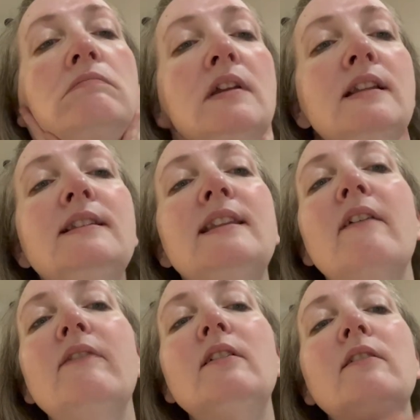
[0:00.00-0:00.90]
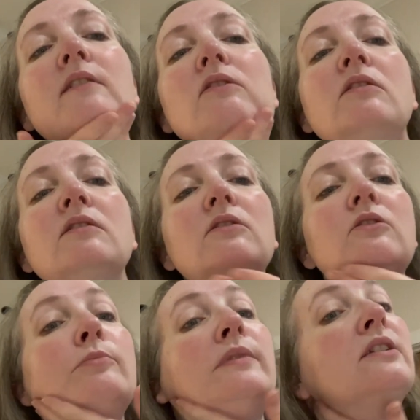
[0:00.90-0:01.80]
It definitely looks
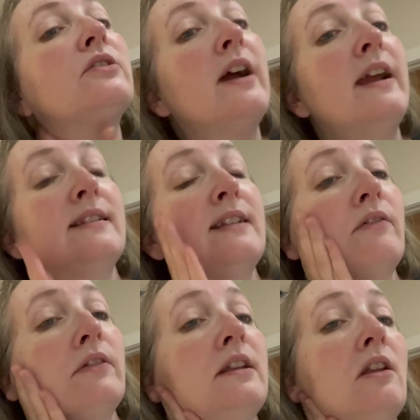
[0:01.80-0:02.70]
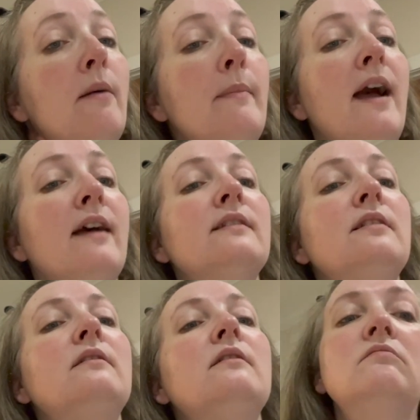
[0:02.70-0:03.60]
luminous, right? It's definitely not matte.
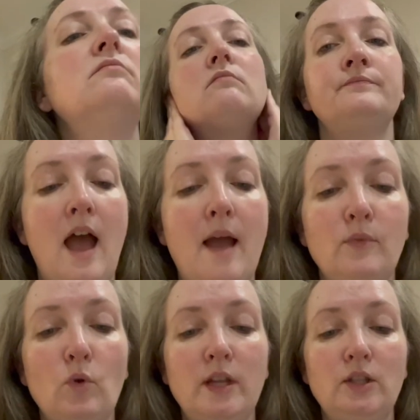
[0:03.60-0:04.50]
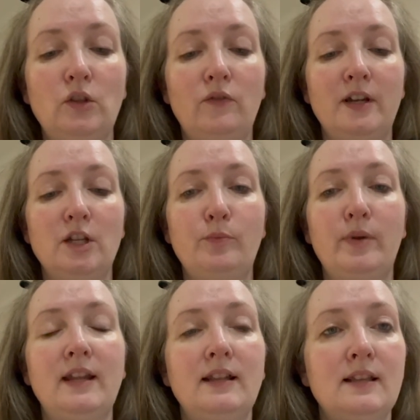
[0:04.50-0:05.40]
I'm going to finish
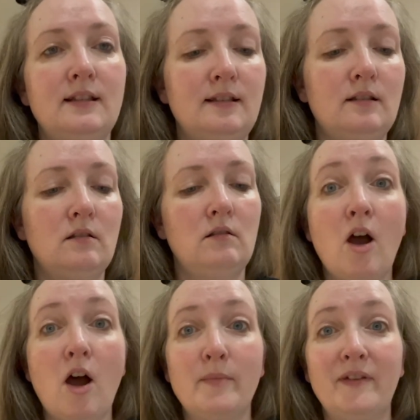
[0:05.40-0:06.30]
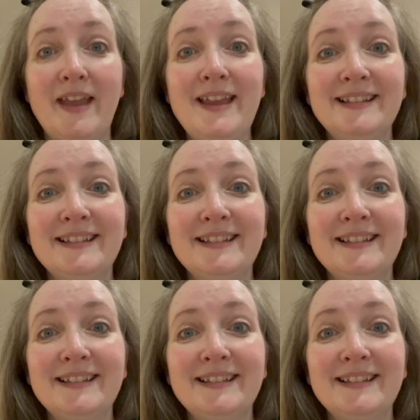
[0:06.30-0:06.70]
putting this on my face.